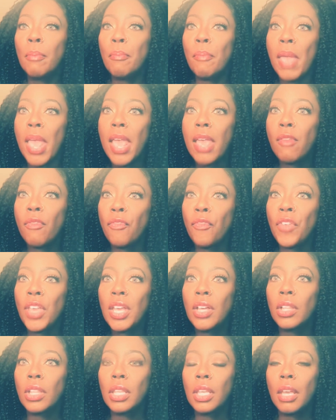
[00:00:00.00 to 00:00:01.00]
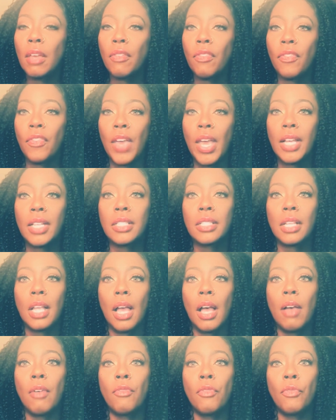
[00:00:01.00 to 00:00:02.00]
may feel the effects
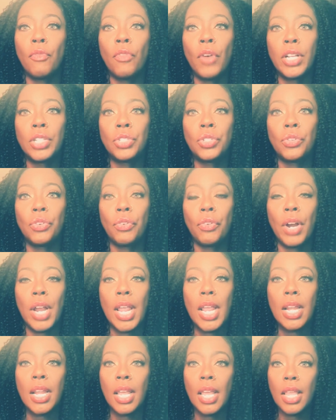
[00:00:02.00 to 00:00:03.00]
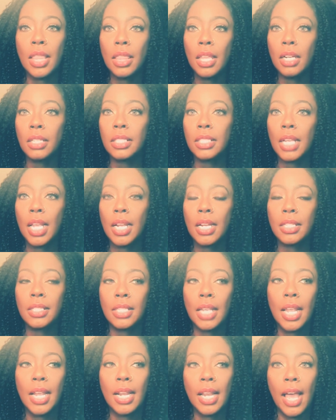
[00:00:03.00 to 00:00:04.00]
of retrograde in their
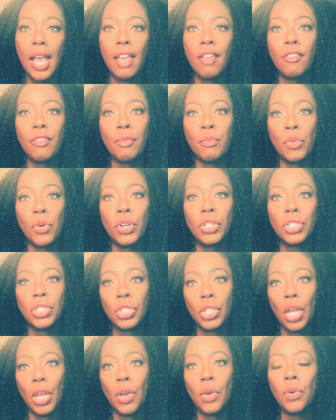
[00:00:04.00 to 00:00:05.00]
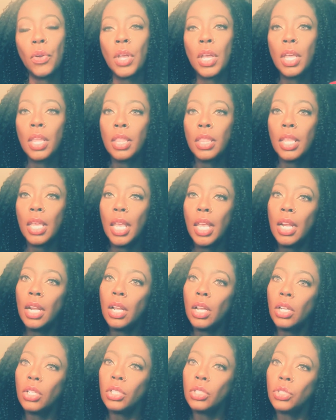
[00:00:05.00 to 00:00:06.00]
day-to-day life more so
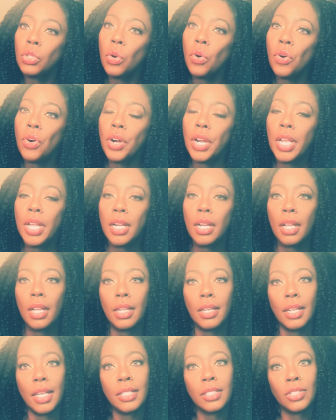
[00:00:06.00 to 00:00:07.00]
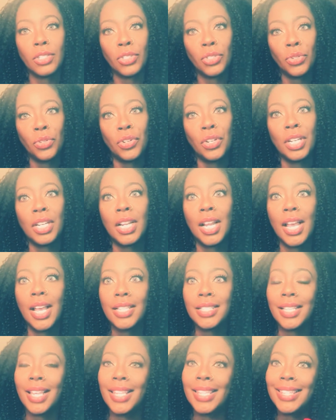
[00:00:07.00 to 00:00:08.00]
than a Taurian, unless the Taurian
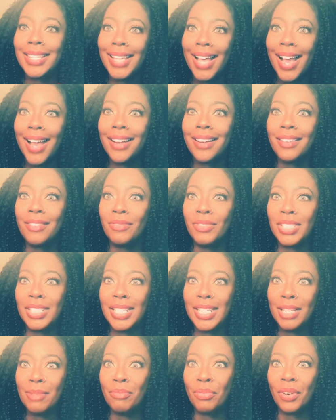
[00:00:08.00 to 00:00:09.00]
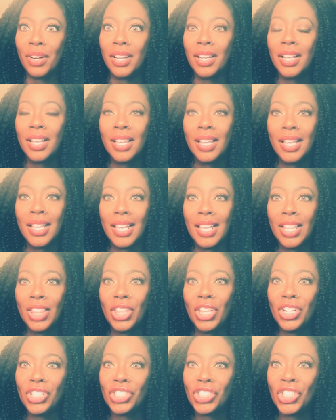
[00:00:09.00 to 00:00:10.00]
has a lot of Libra
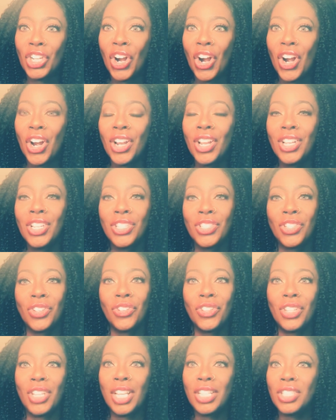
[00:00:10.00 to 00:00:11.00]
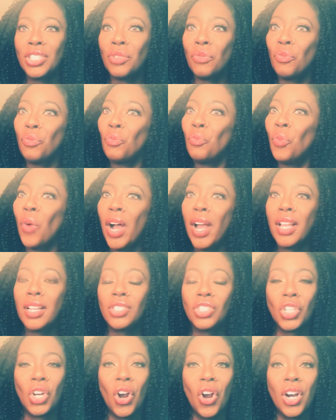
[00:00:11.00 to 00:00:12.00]
in their chart. So that's why
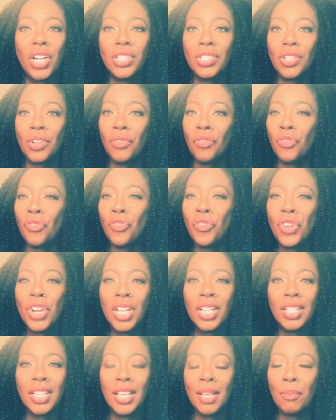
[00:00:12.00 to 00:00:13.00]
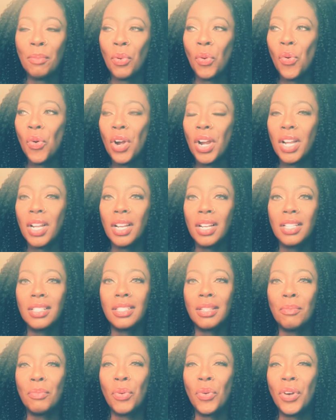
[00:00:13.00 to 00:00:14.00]
charts are really important, and
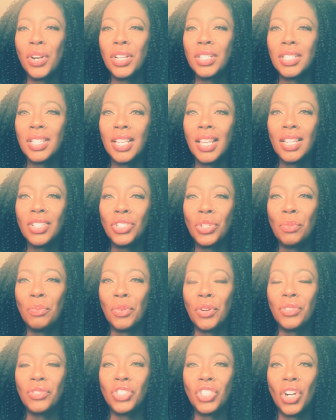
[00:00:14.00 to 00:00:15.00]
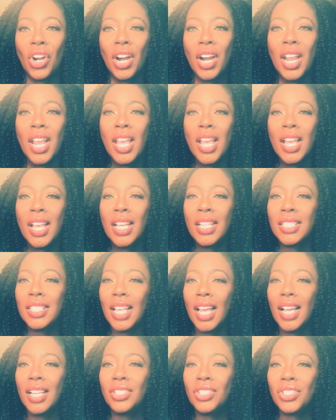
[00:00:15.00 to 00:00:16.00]
it's important to get your birth chart and
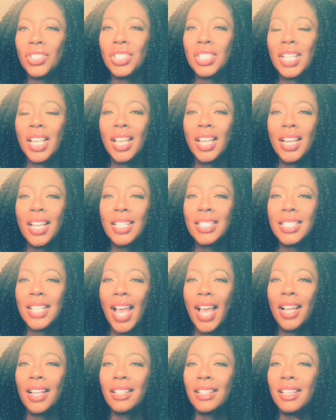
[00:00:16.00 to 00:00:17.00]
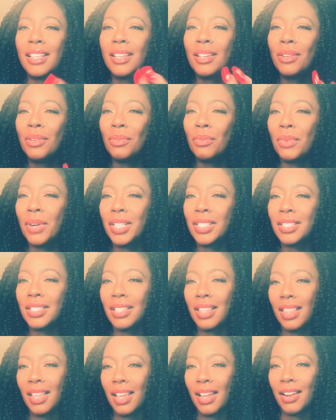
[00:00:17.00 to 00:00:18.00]
to understand exactly what's
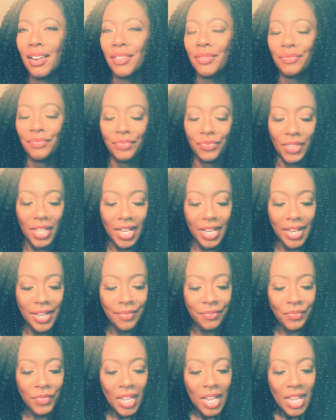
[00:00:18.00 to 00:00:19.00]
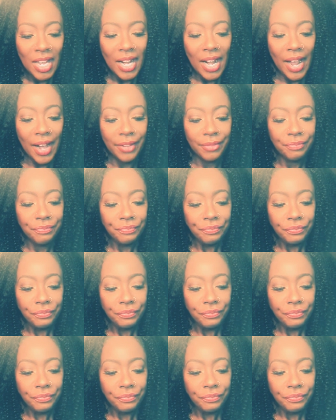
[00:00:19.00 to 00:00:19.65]
there, okay? Now,